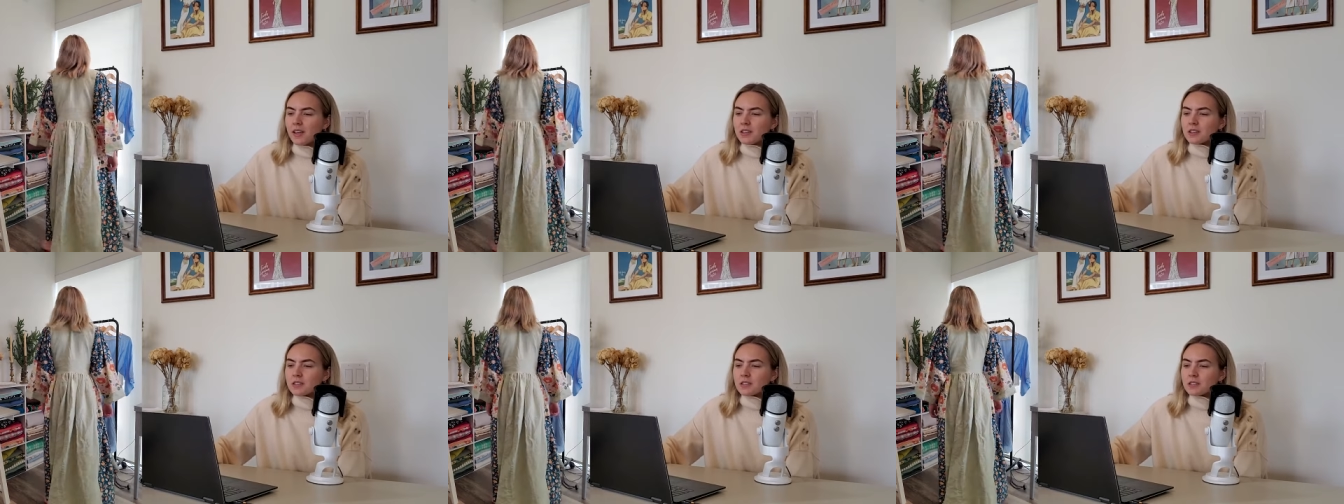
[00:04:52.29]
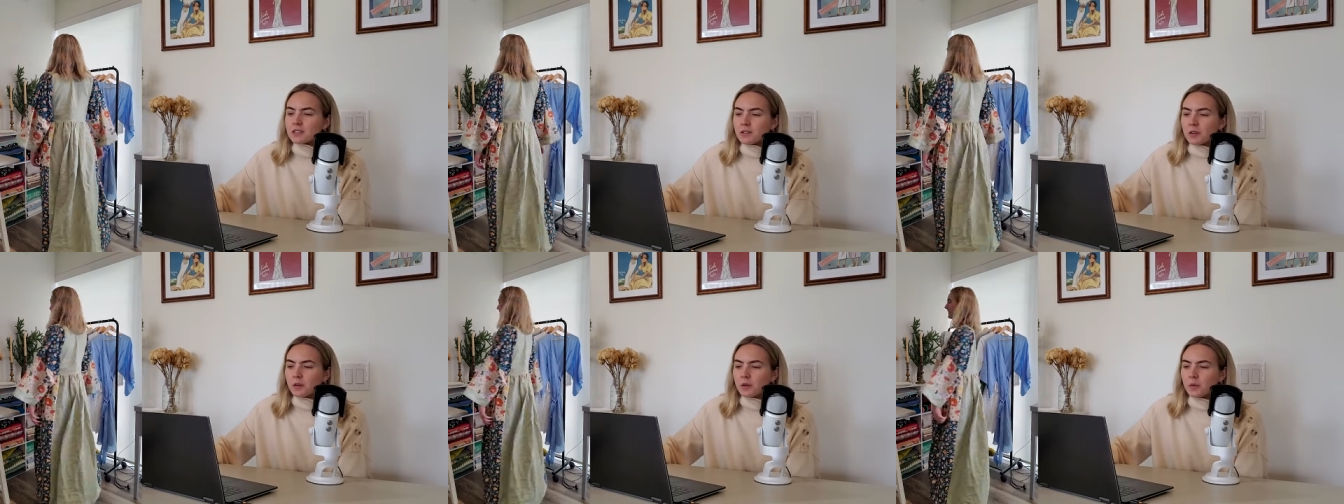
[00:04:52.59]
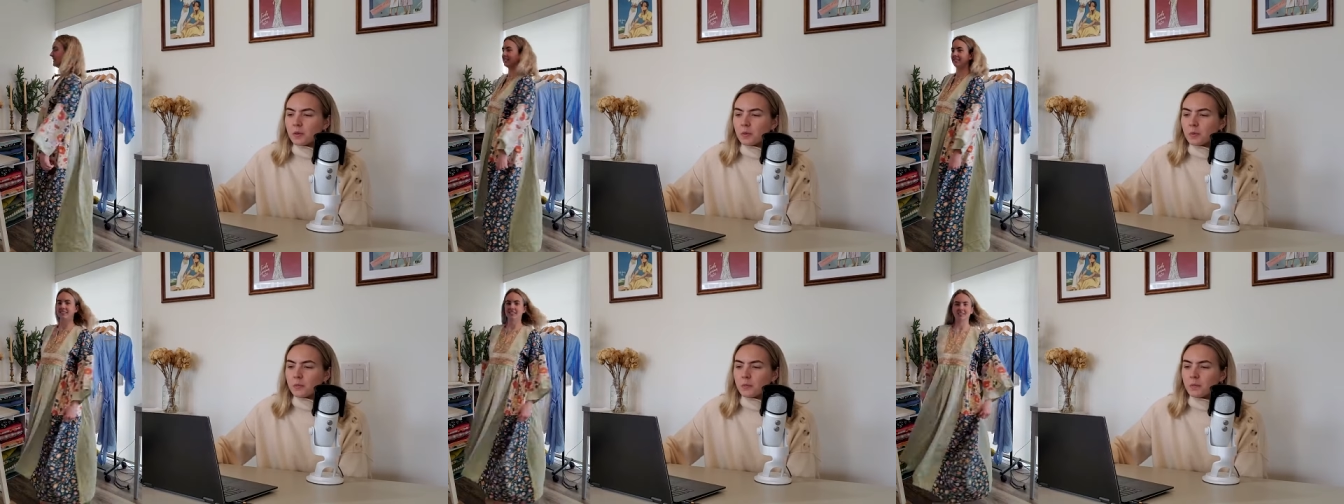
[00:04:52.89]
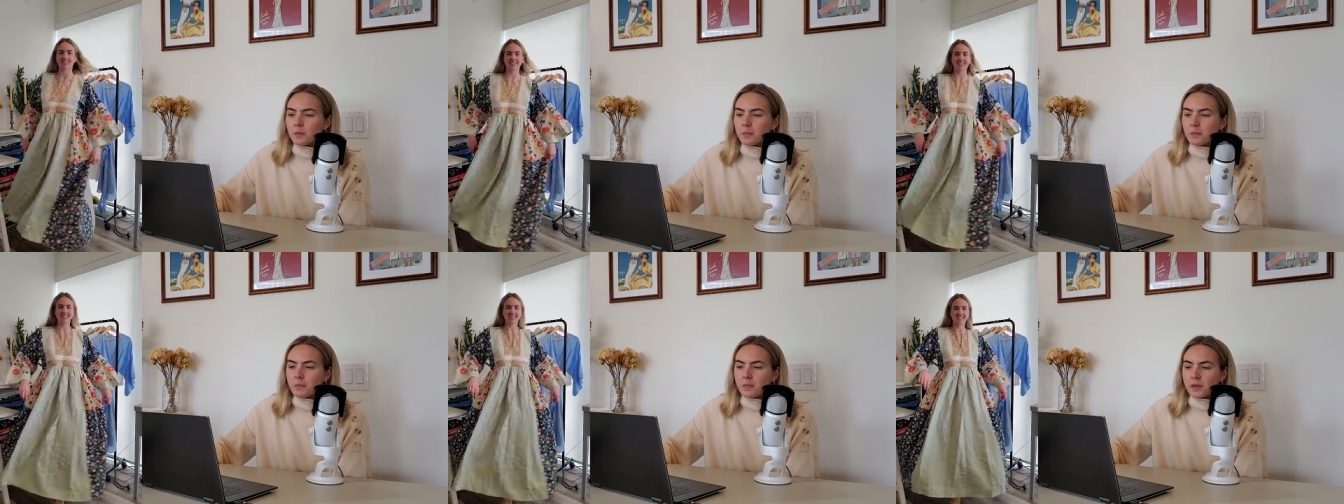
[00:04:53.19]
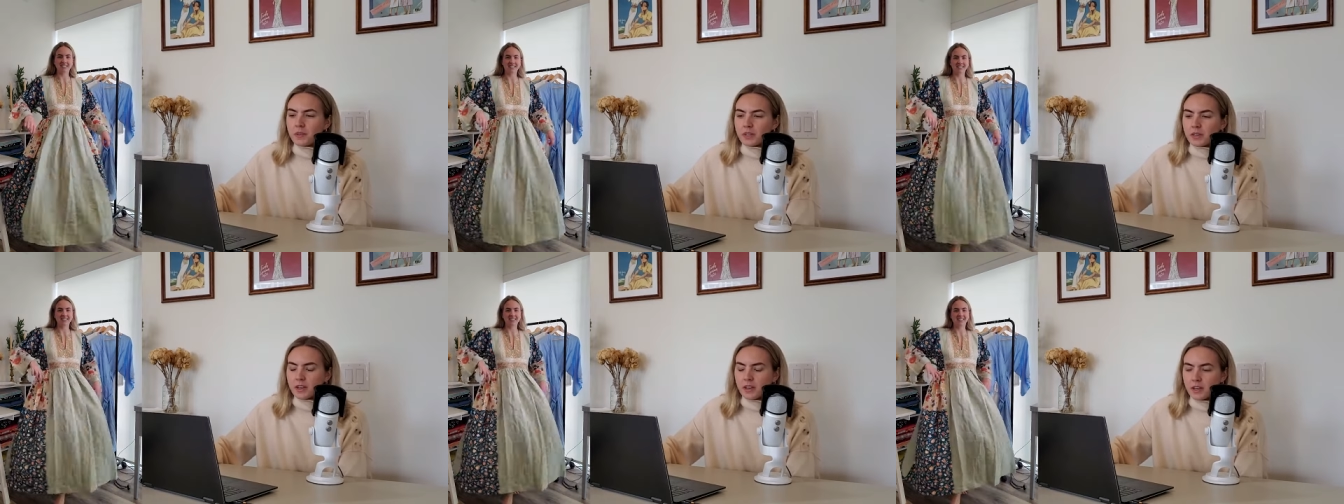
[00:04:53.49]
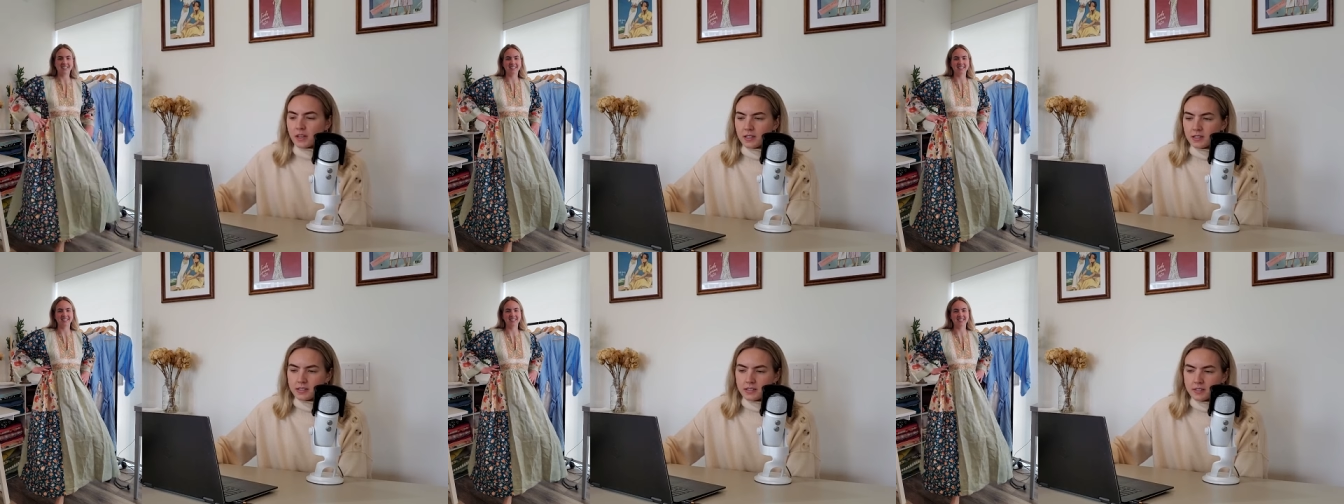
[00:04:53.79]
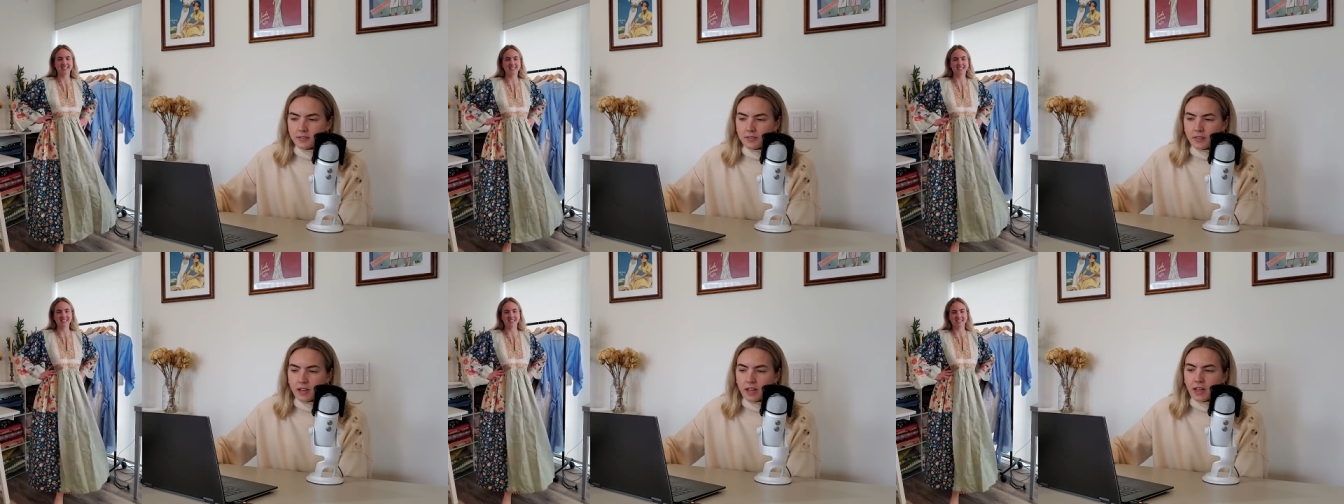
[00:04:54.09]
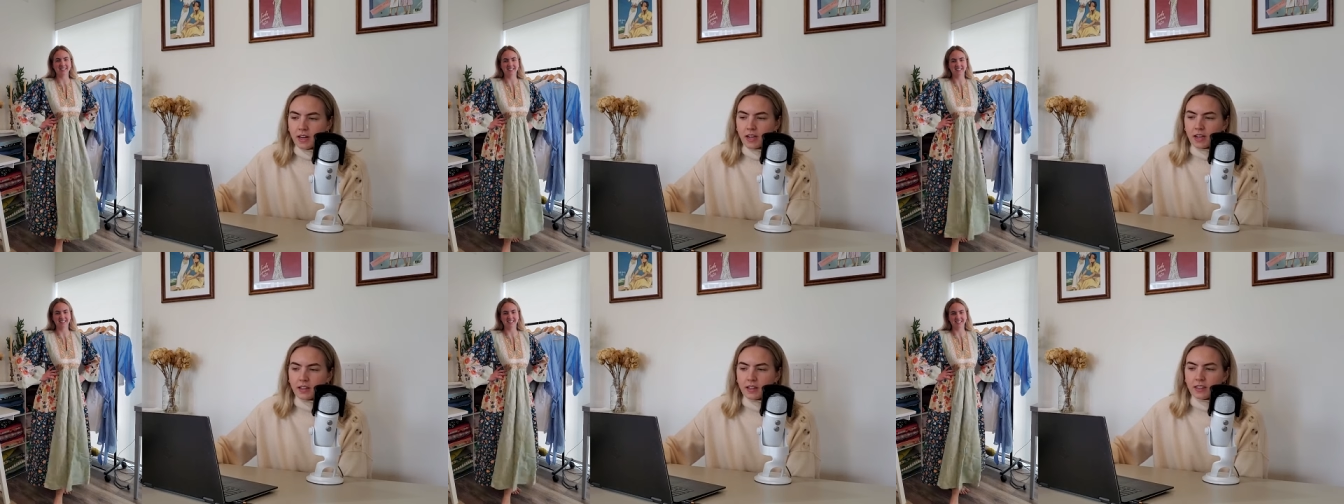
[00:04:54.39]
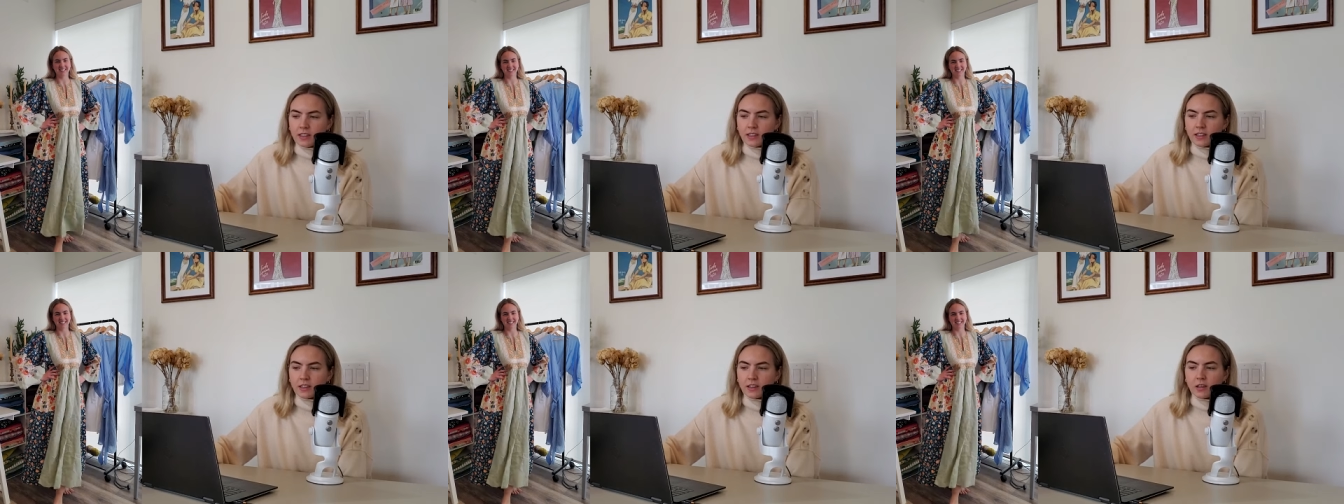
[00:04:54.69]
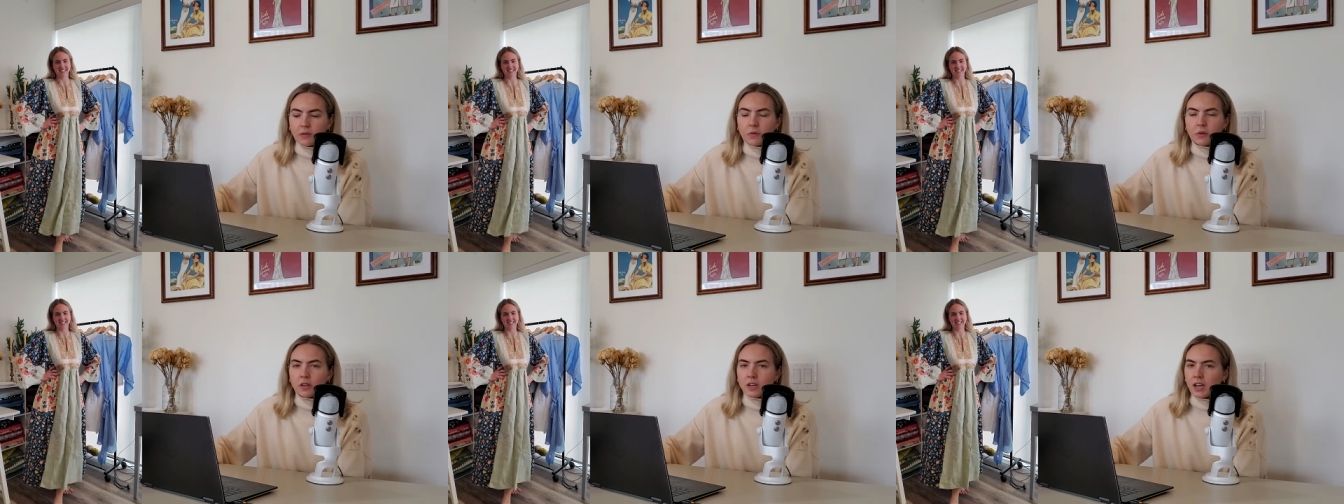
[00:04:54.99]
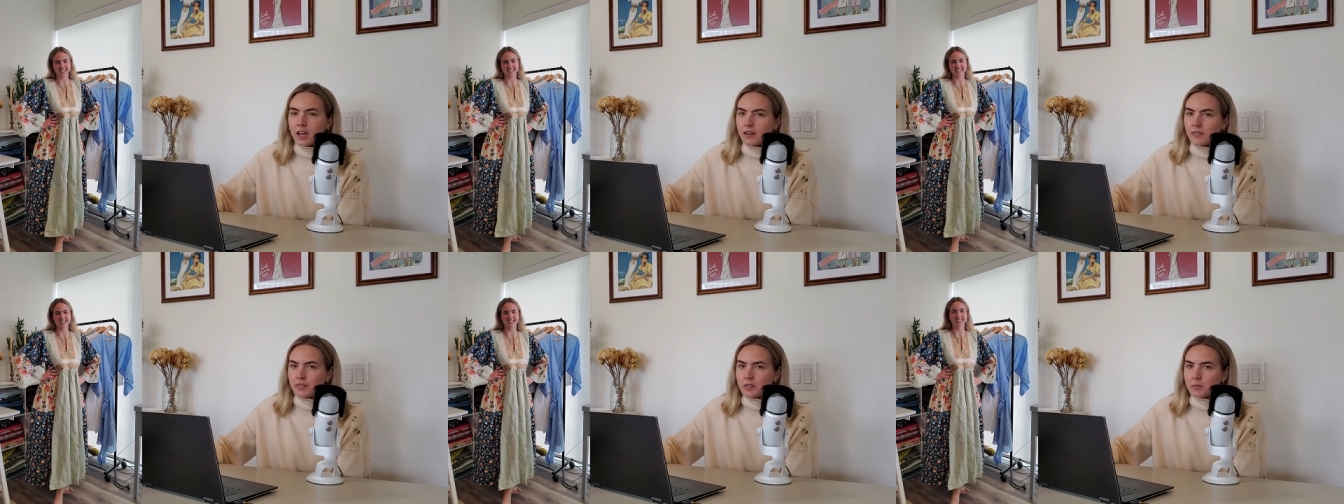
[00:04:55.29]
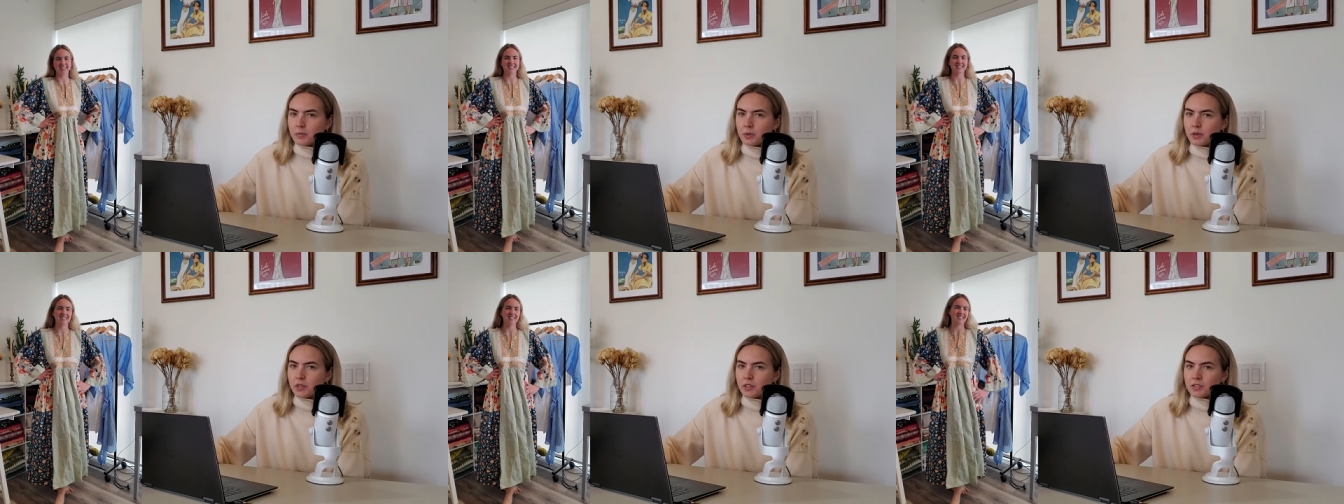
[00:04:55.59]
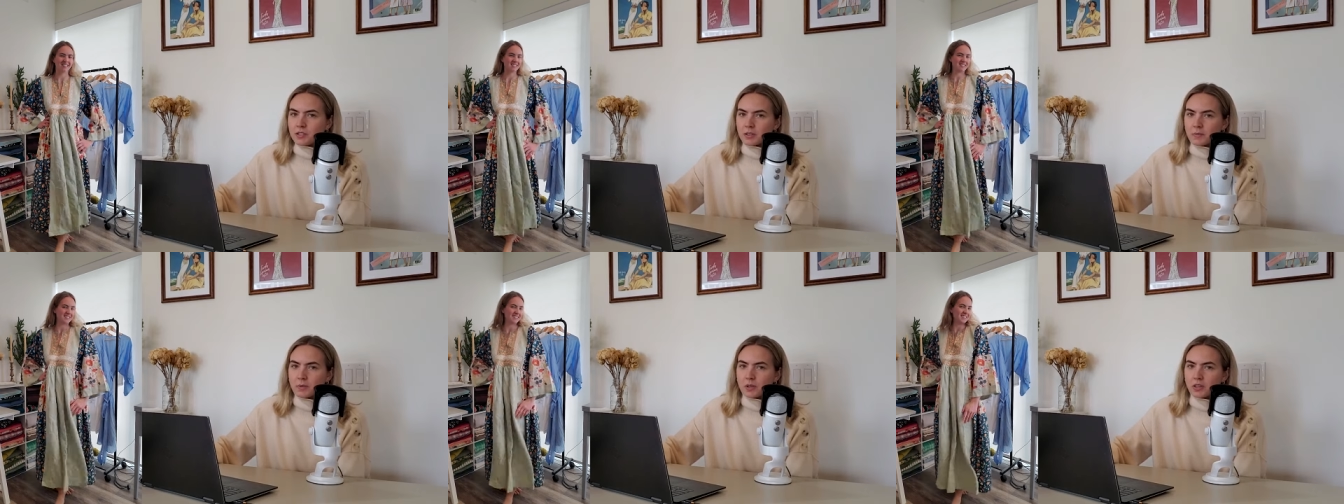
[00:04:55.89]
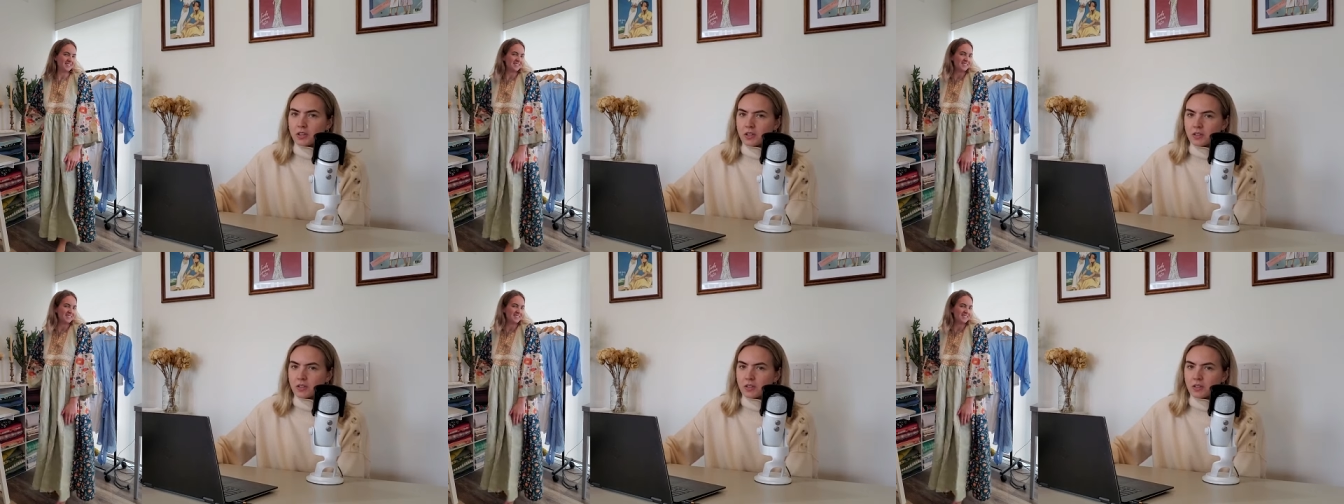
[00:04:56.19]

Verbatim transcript: So, because of that, I think I'm going to have to put it somewhere